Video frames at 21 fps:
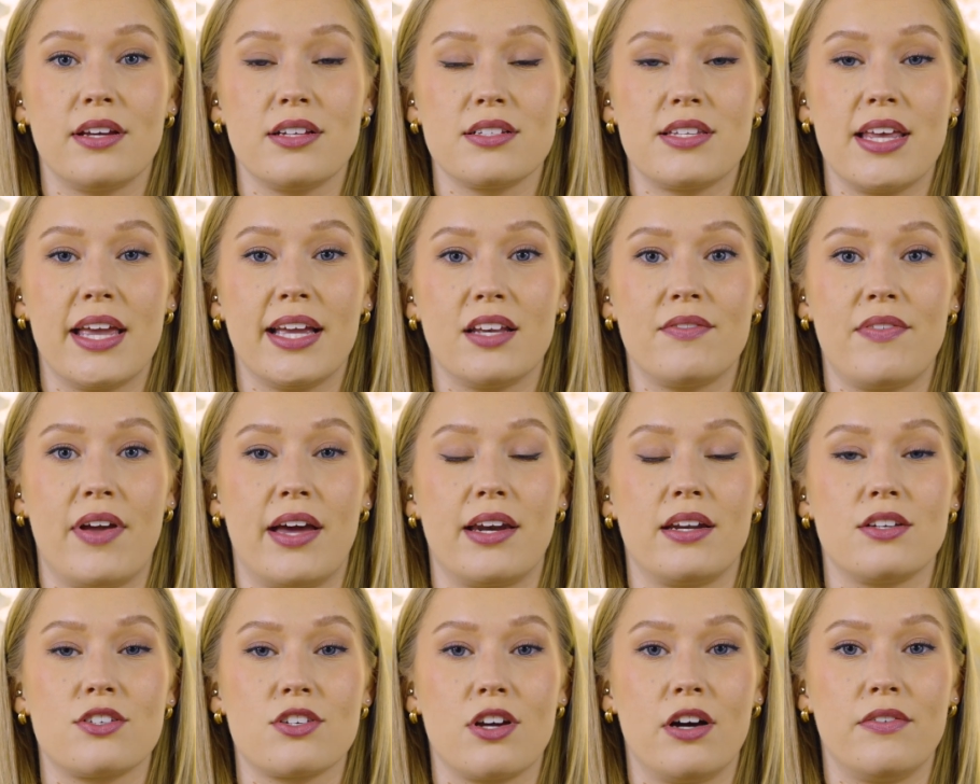take
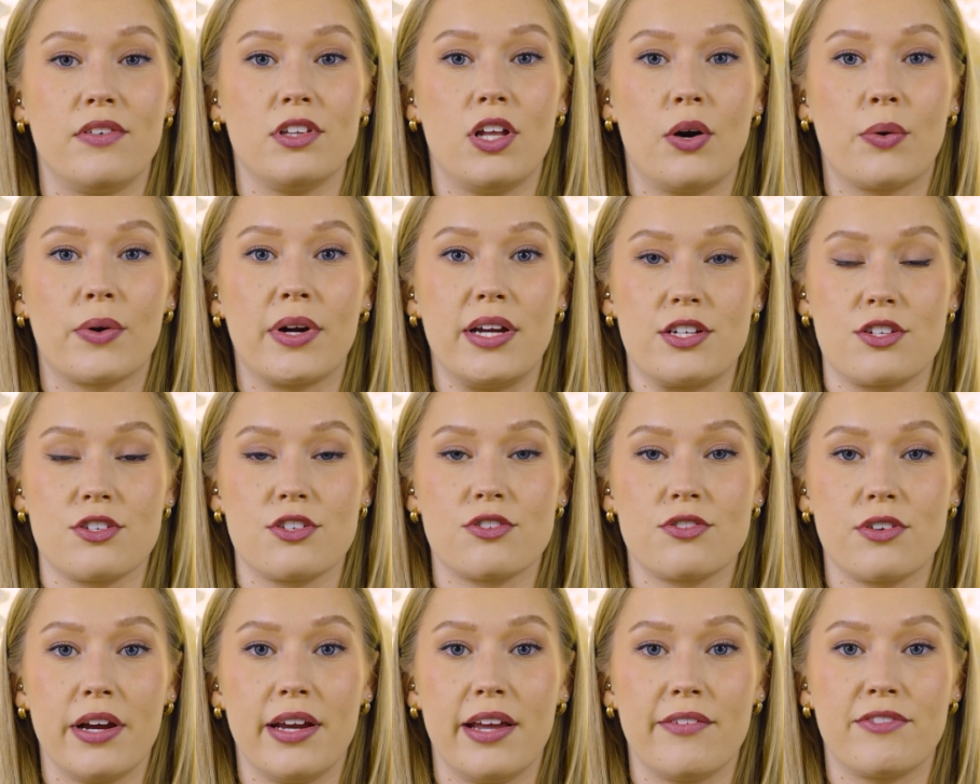advantage of a lower interest
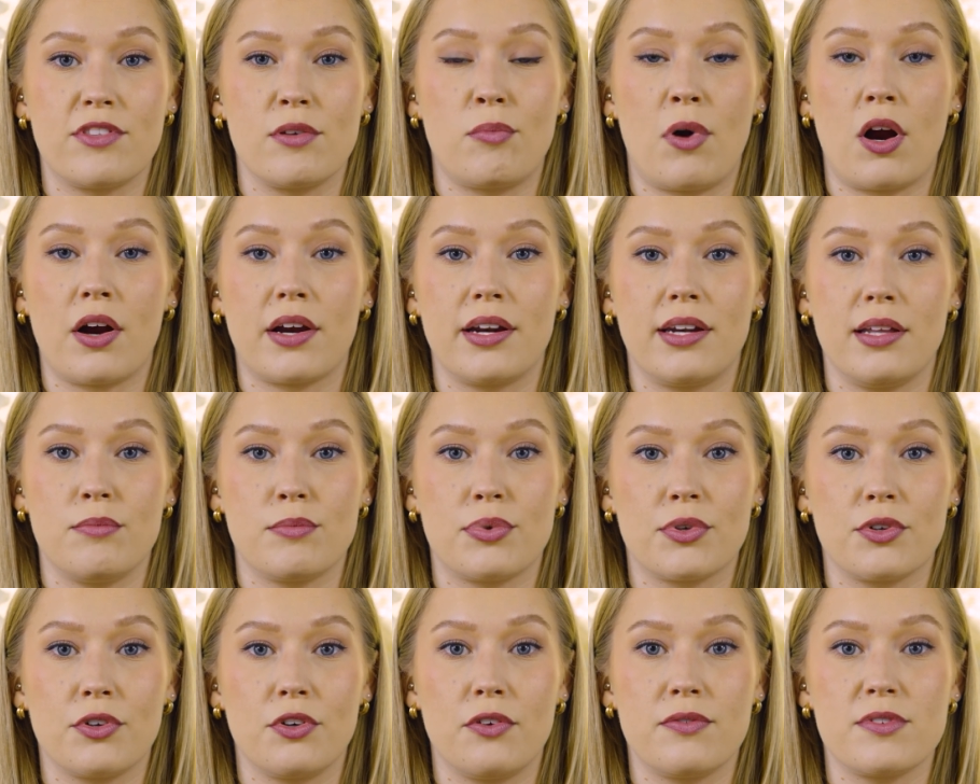rate if the market
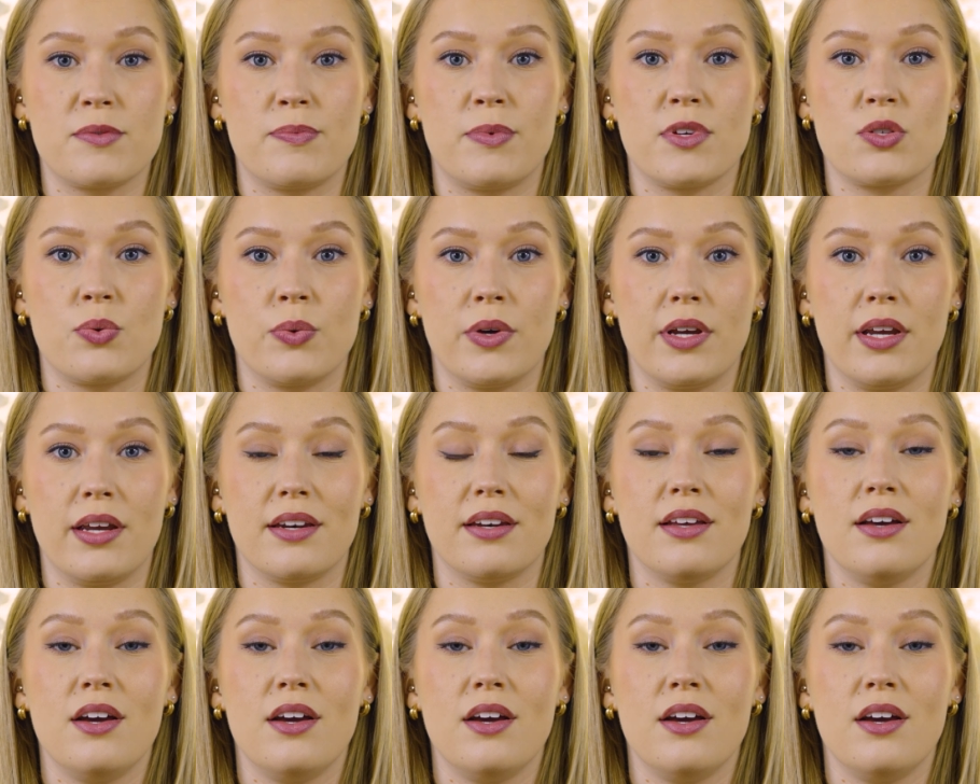improves between